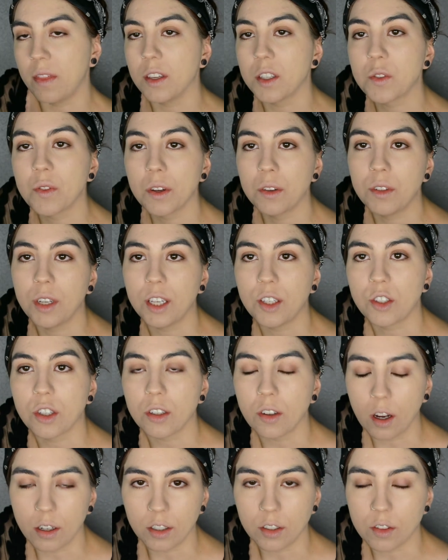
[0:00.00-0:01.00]
This foundation
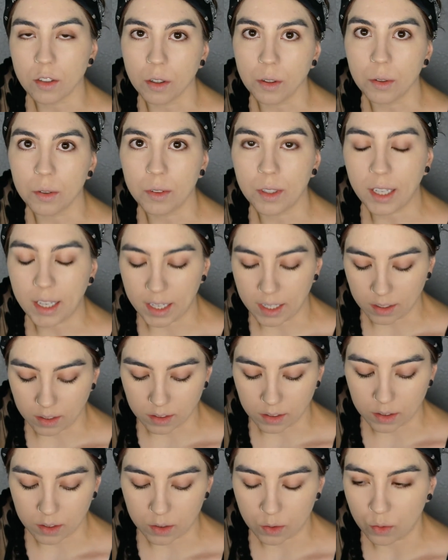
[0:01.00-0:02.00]
on its own
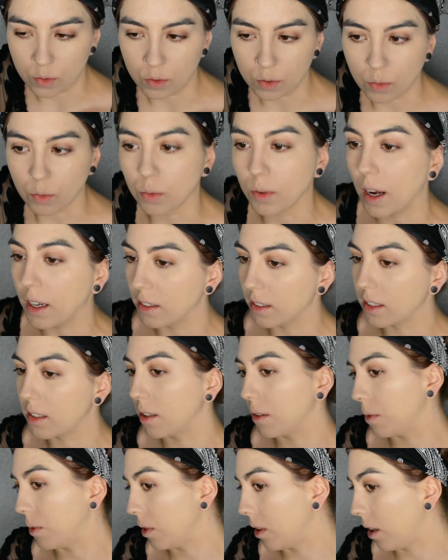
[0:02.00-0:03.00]
is
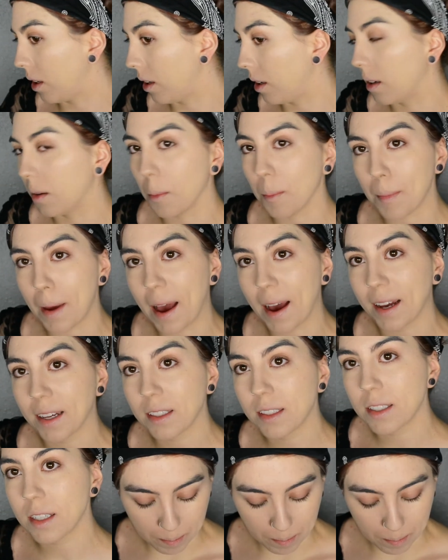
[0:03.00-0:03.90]
relatively matte,